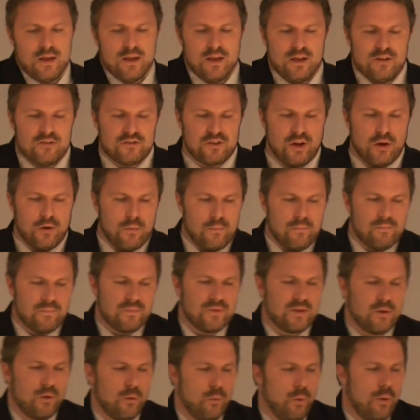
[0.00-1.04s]
So,
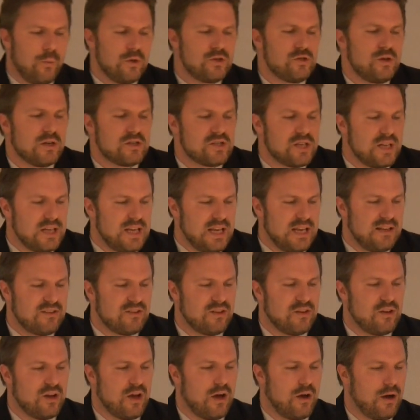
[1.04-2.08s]
what would you actually need to
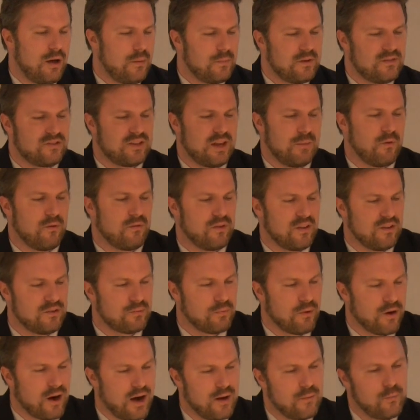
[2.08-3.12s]
know? I'm going to skip over this
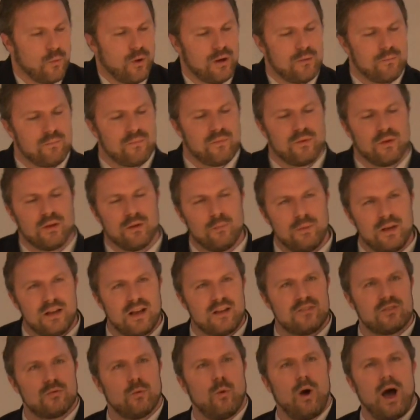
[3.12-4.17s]
part. Let me
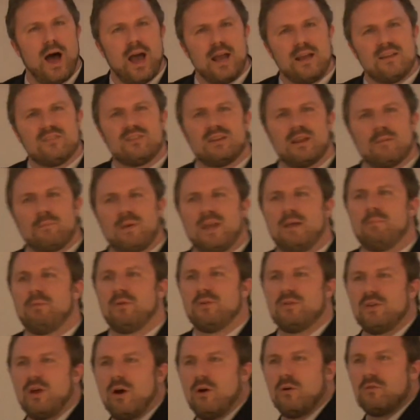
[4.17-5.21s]
ask, why is it that people
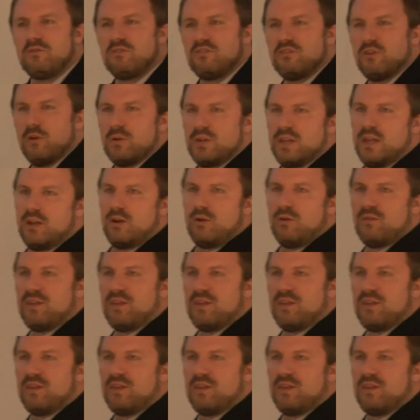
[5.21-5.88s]
know so little?